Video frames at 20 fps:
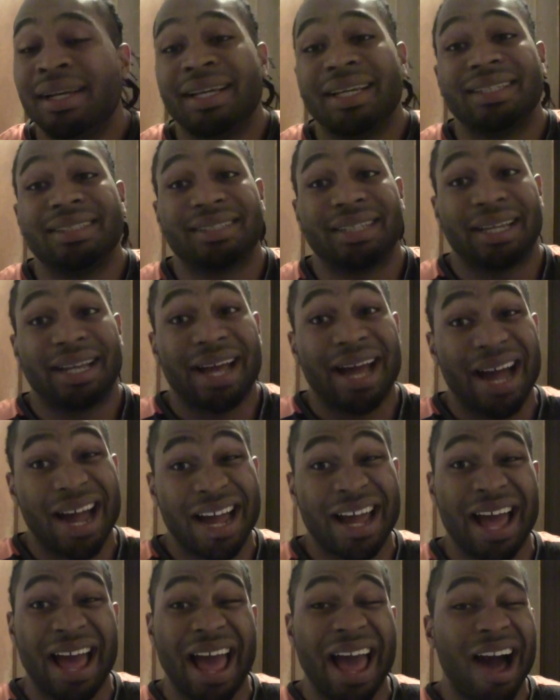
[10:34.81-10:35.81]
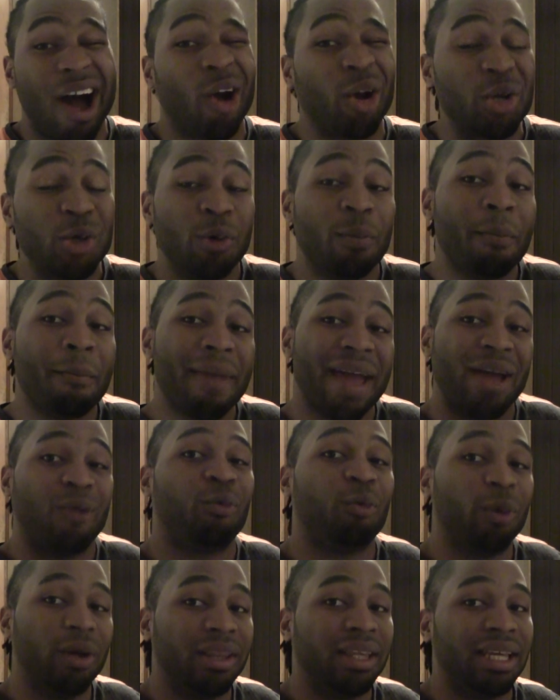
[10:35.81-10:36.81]
is that are you
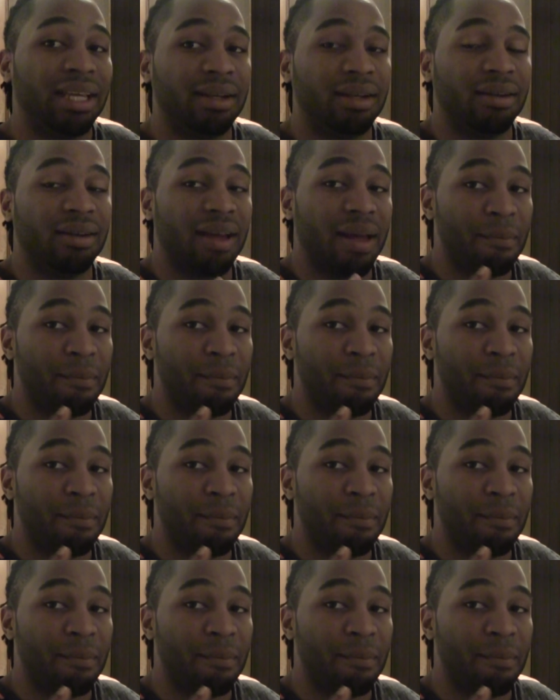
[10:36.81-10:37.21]
really